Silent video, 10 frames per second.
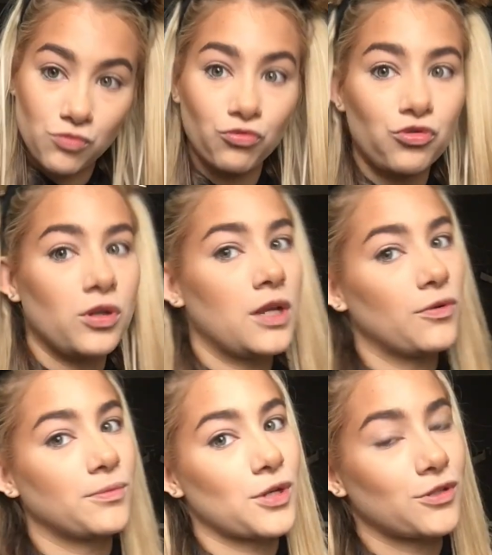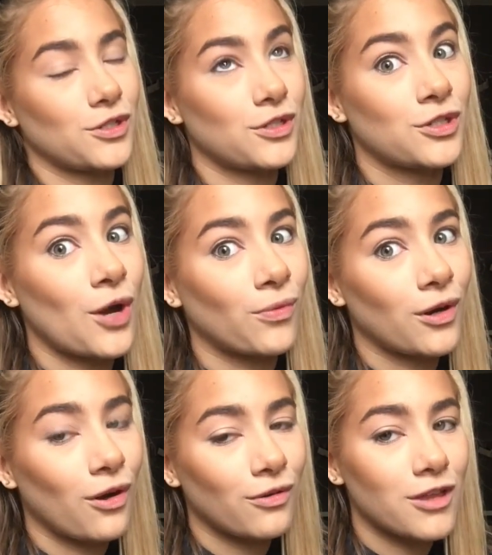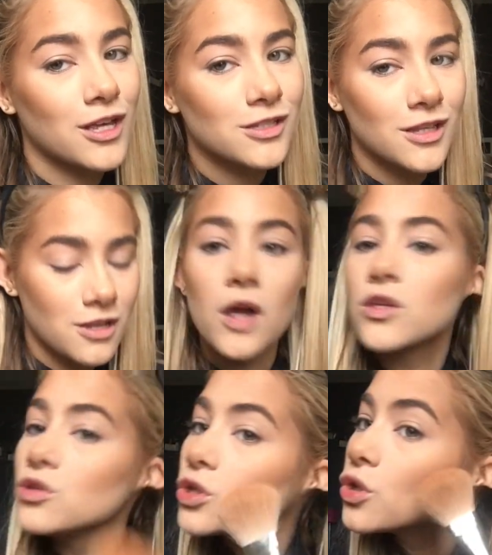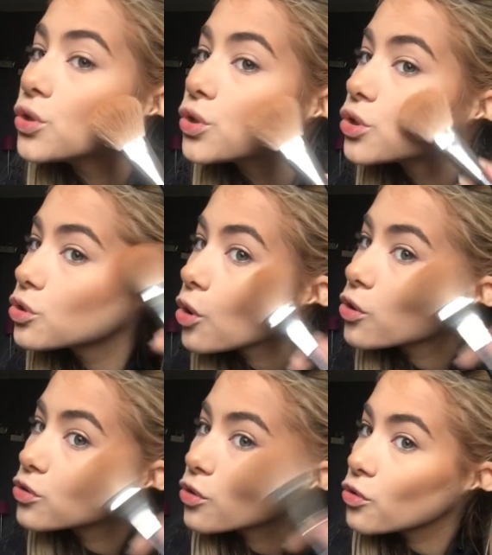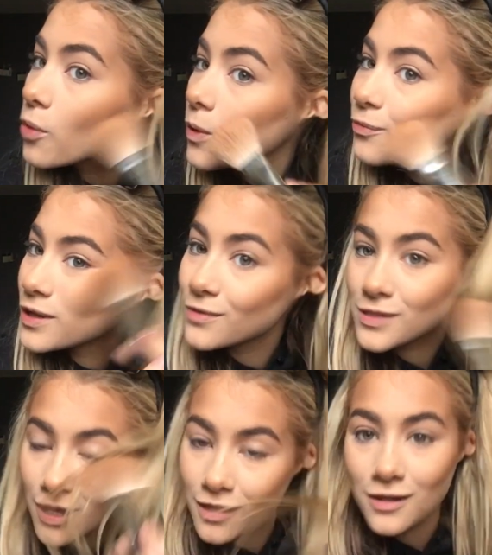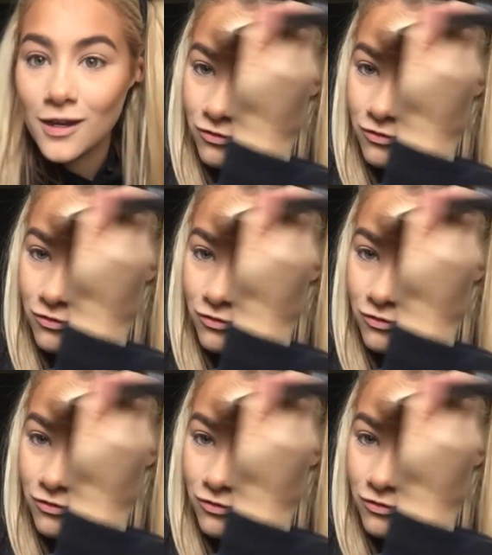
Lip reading: it's really warm toned. You don't want a lot of this. I used to use so much when I was like